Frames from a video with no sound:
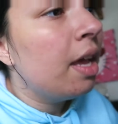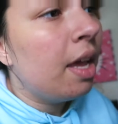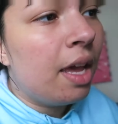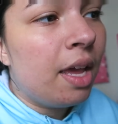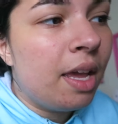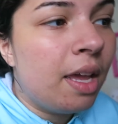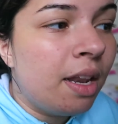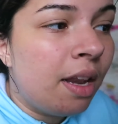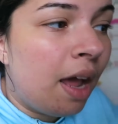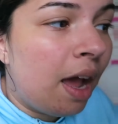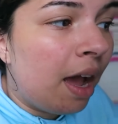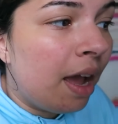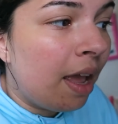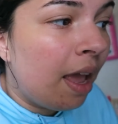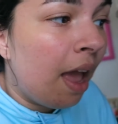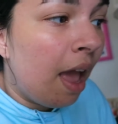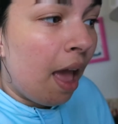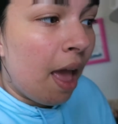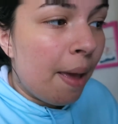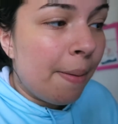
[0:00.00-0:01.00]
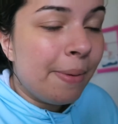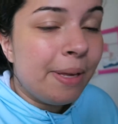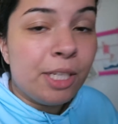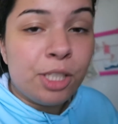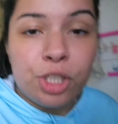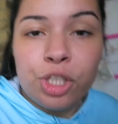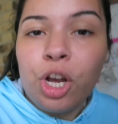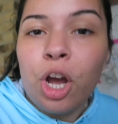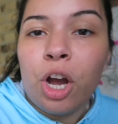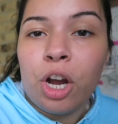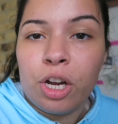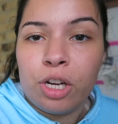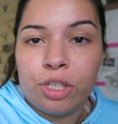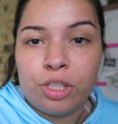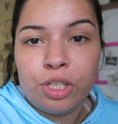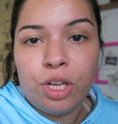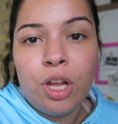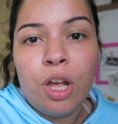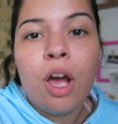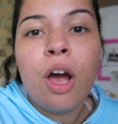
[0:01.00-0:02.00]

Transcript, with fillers: And I am in charge